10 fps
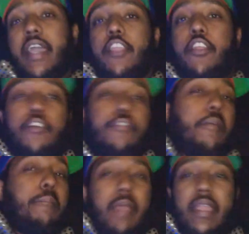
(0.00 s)
I hear
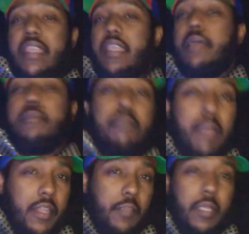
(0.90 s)
from many
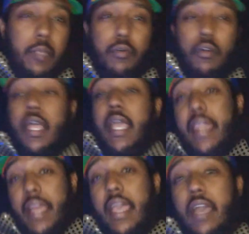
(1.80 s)
people,
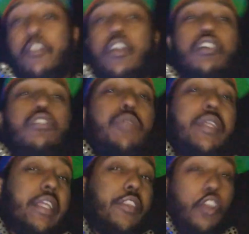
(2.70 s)
and I have
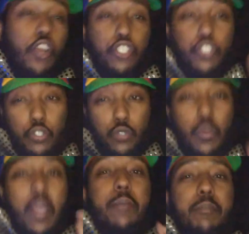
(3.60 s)
concluded that there are
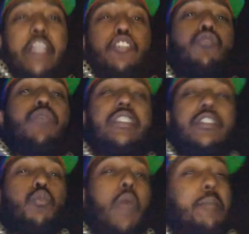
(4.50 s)
two major
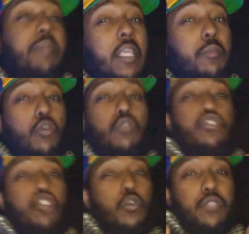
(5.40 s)
reasons why people
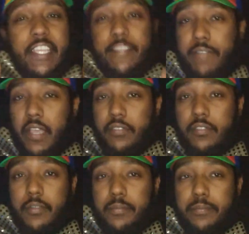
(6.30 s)
don't
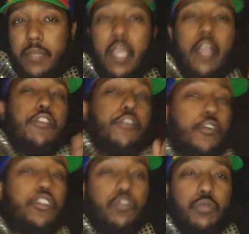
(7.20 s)
invest. The
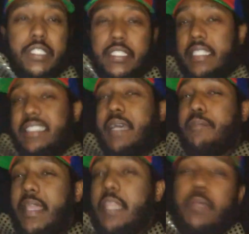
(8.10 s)
first reason is
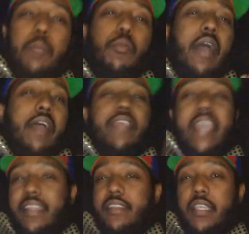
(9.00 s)
that many people have
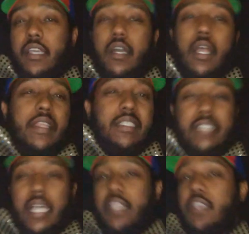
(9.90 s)
the idea that
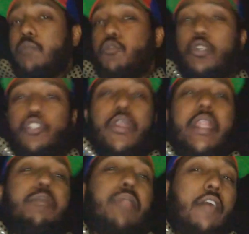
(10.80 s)
signing up to a
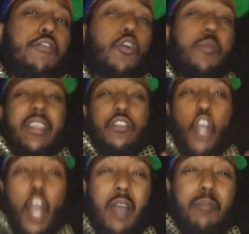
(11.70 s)
trading platform is
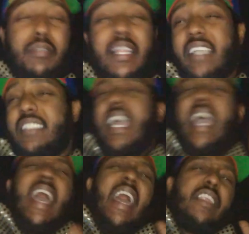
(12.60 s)
complex
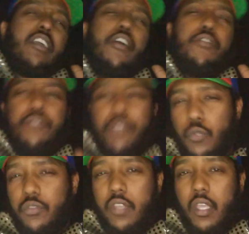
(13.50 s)
and
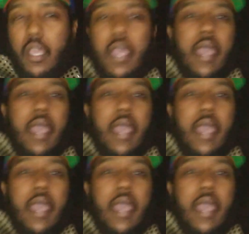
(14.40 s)
confusing,